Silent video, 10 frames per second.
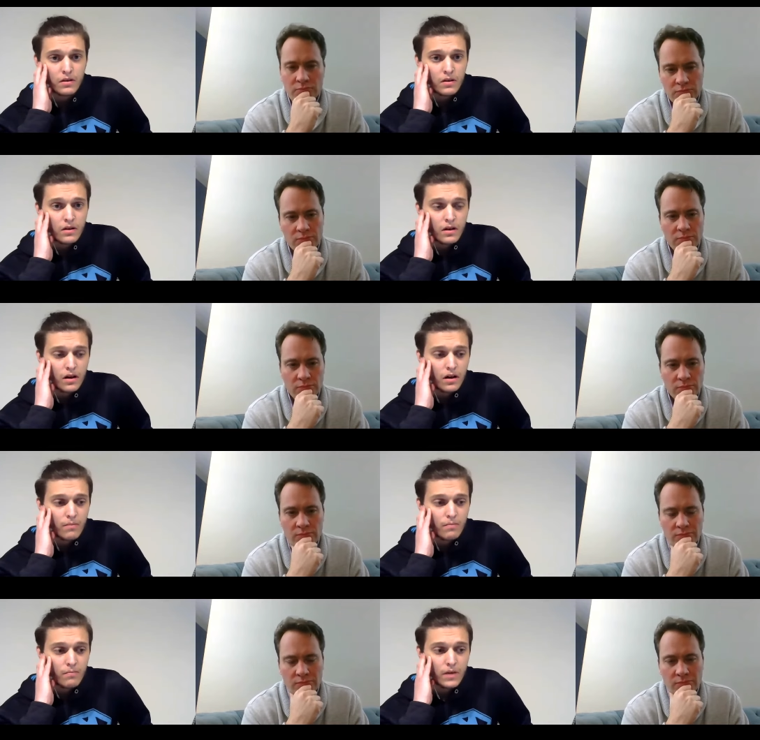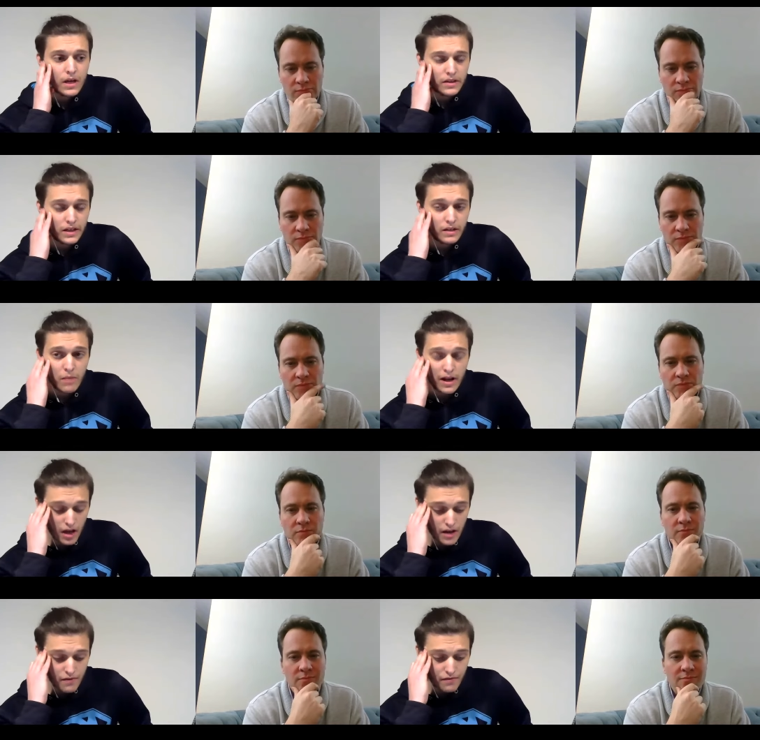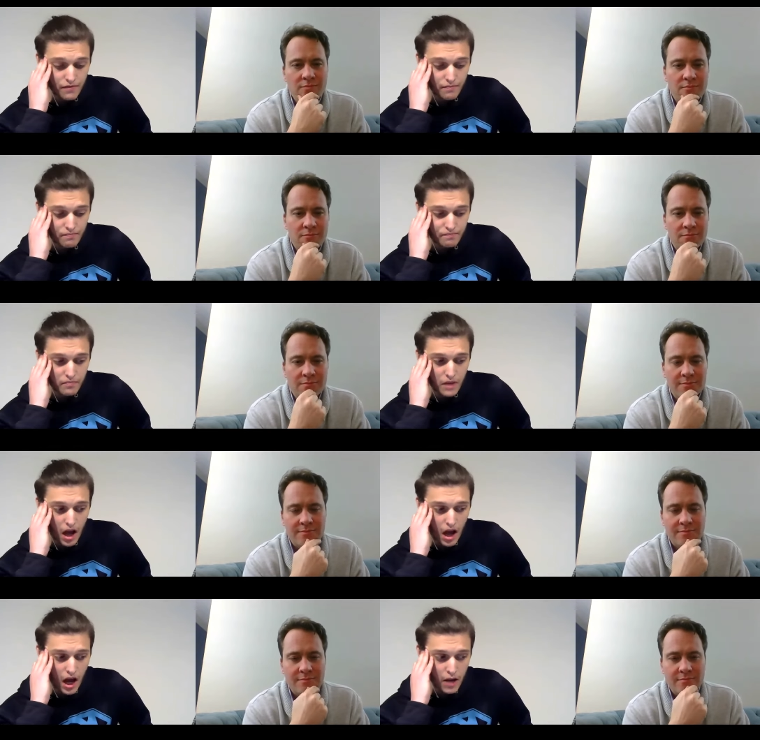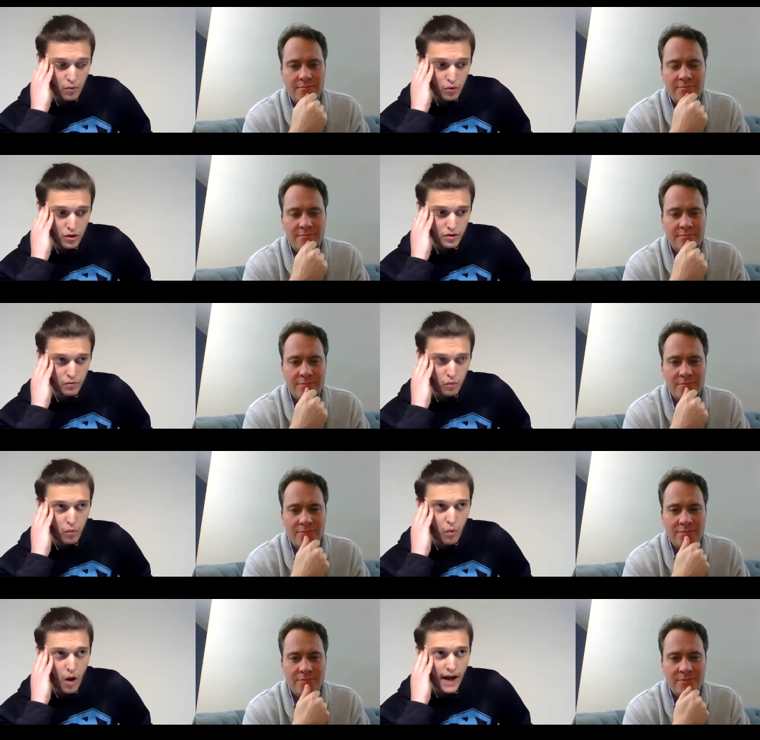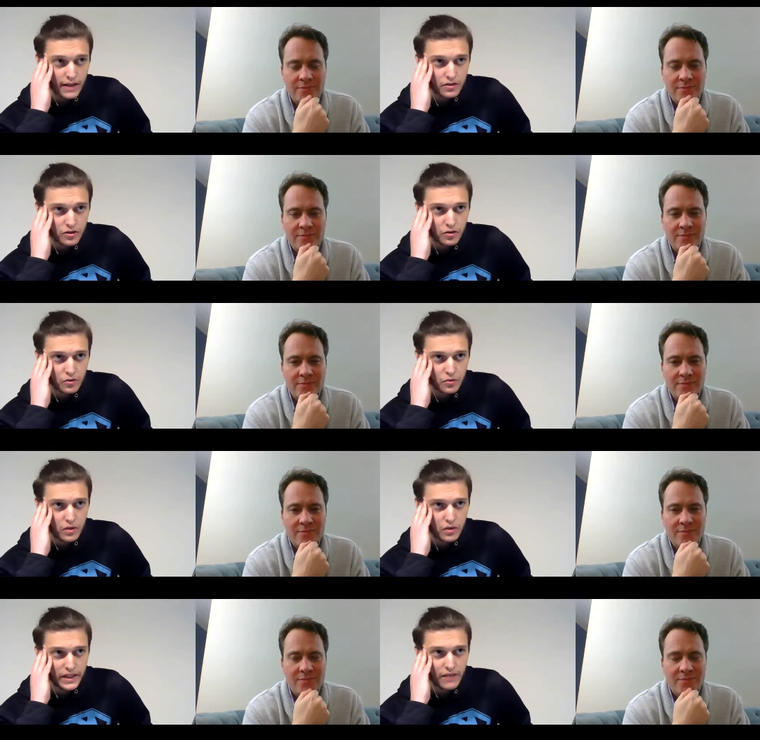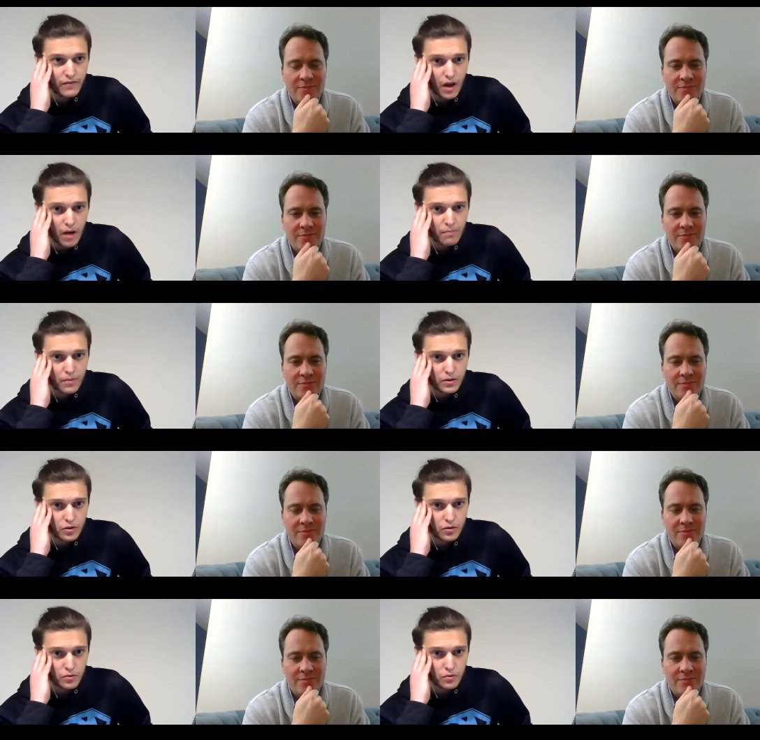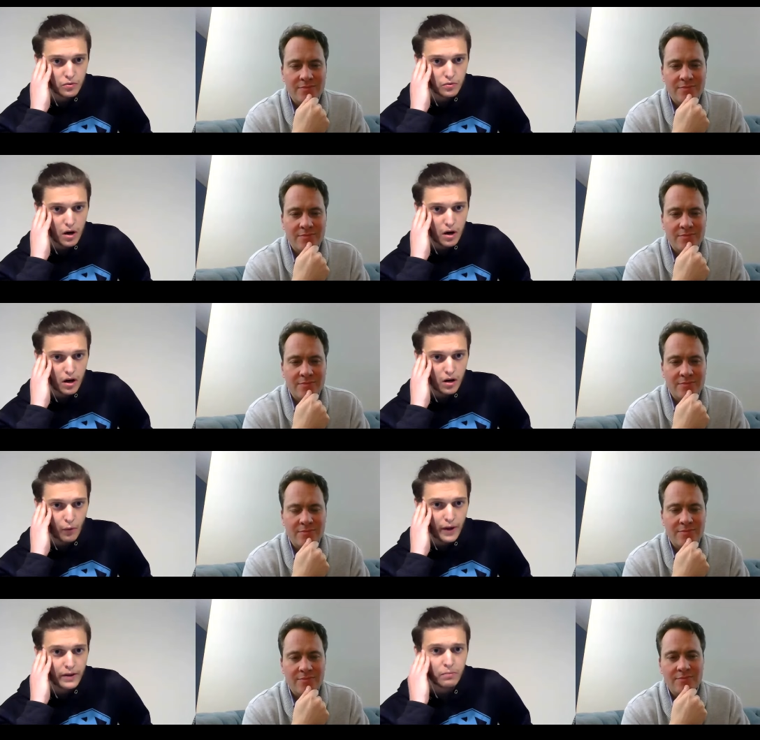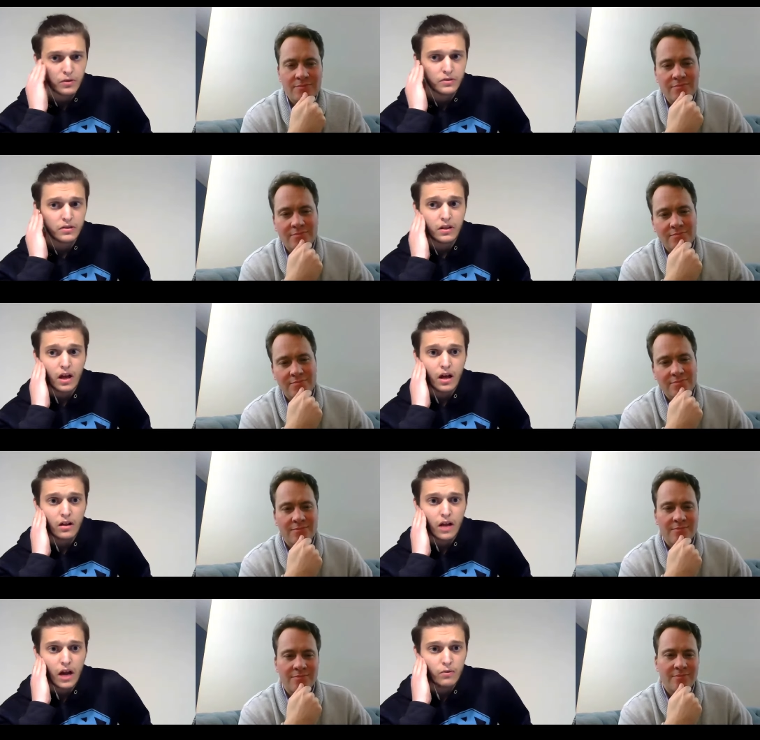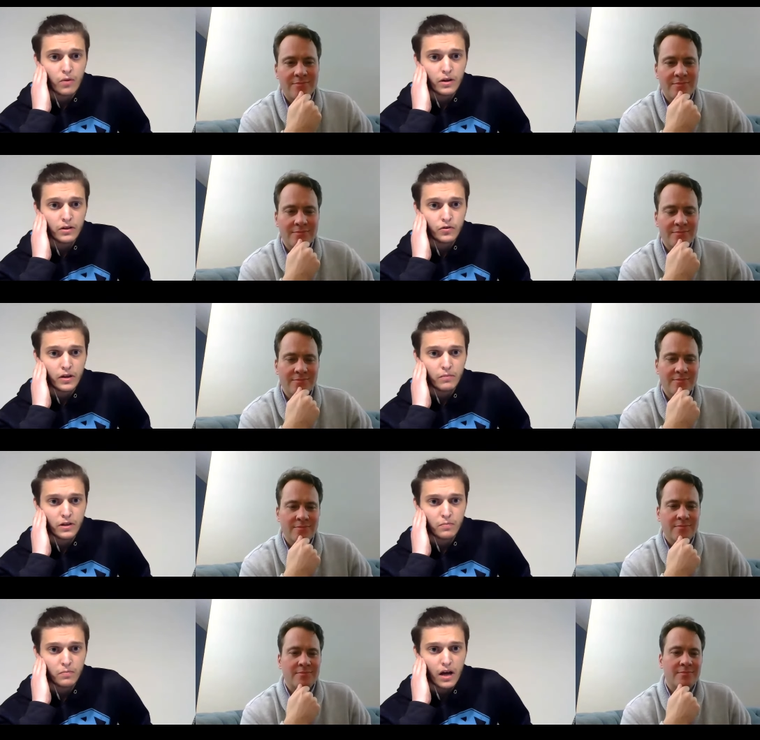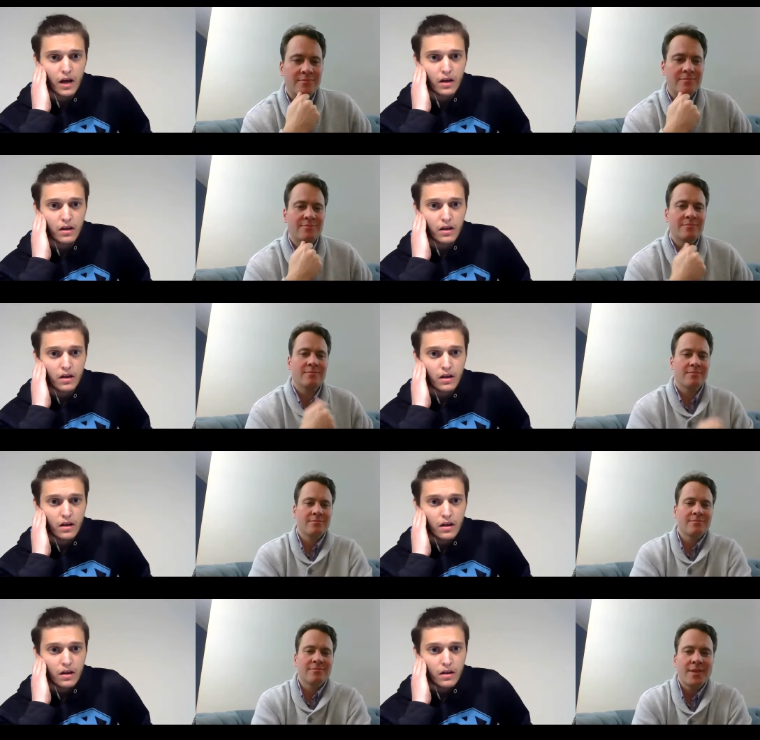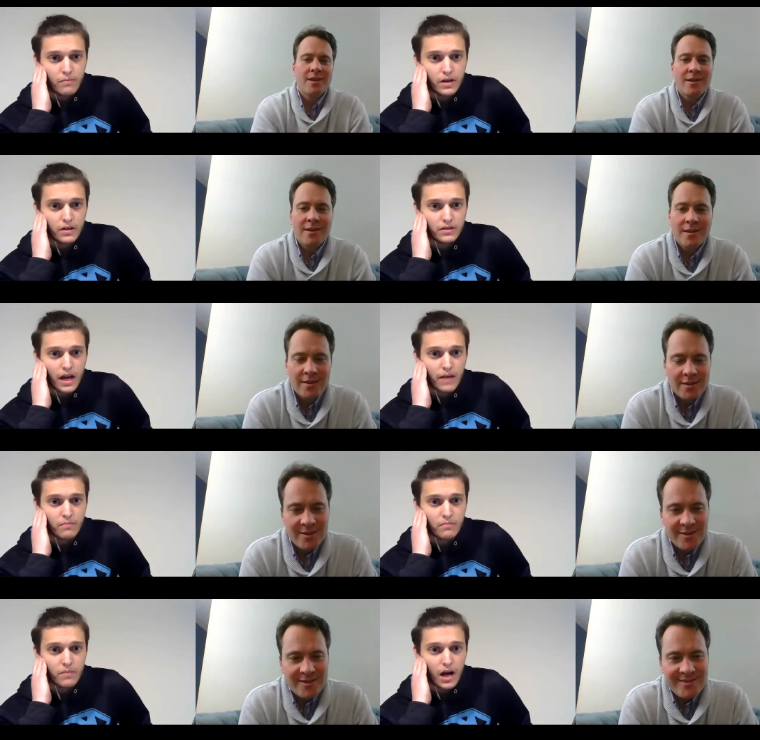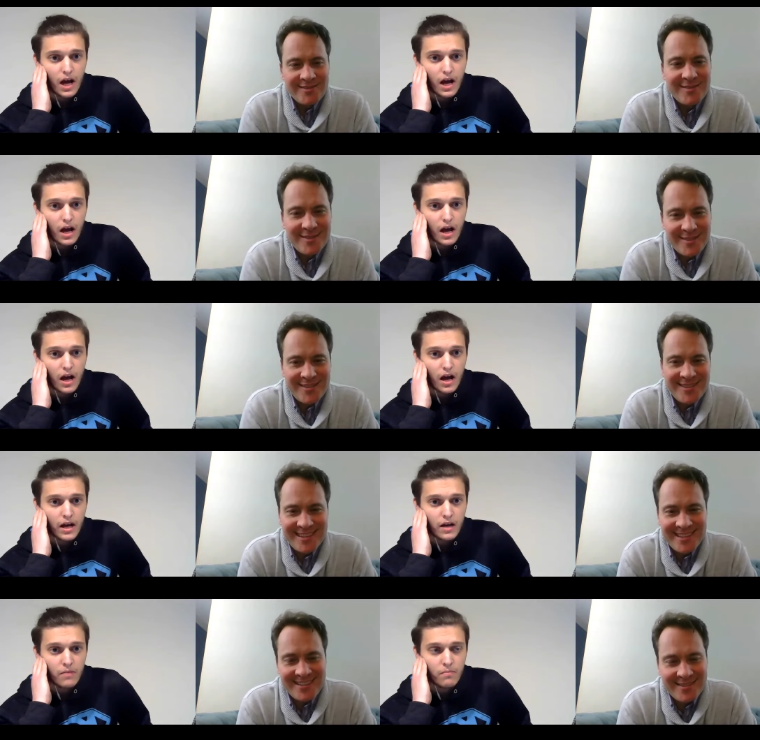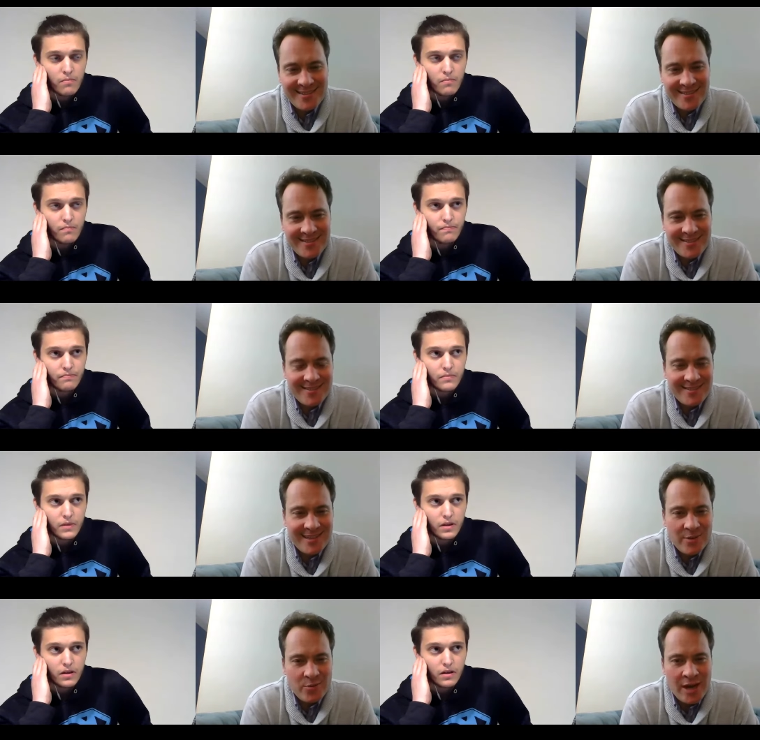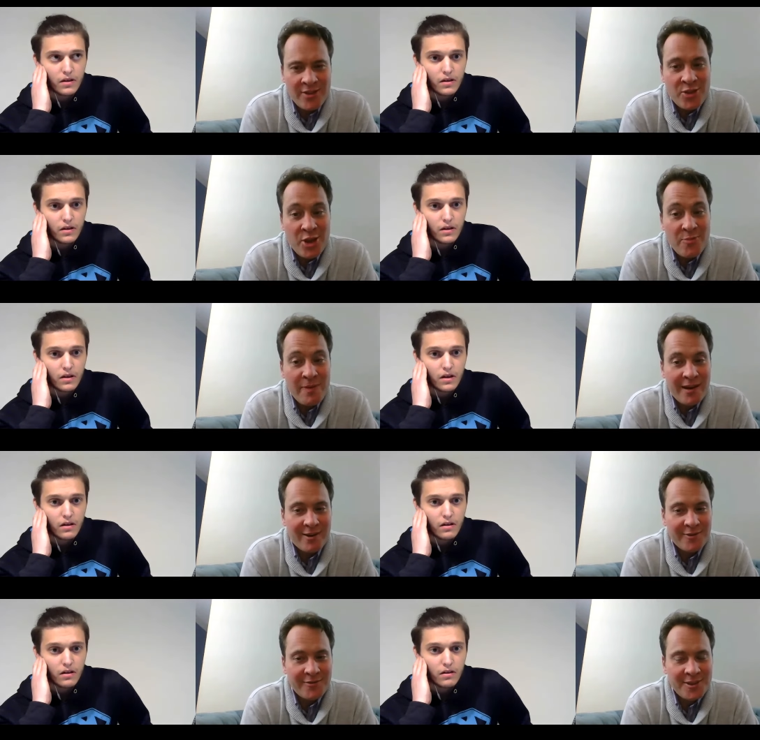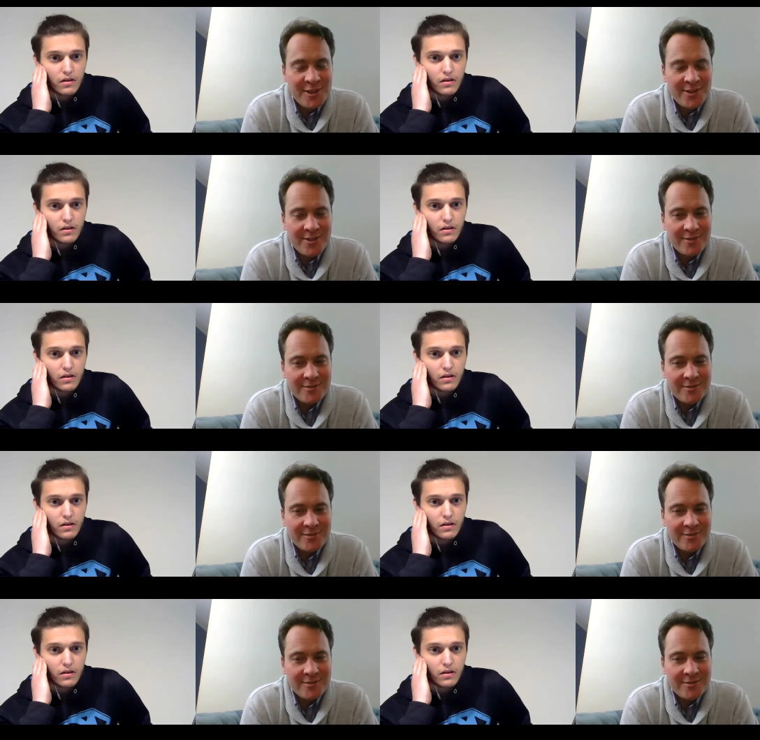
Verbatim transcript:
Speaker 1: at the end of my life, I would want to give it up to a random person in hell. I would want to trade my spot because I'm at no payoff to you.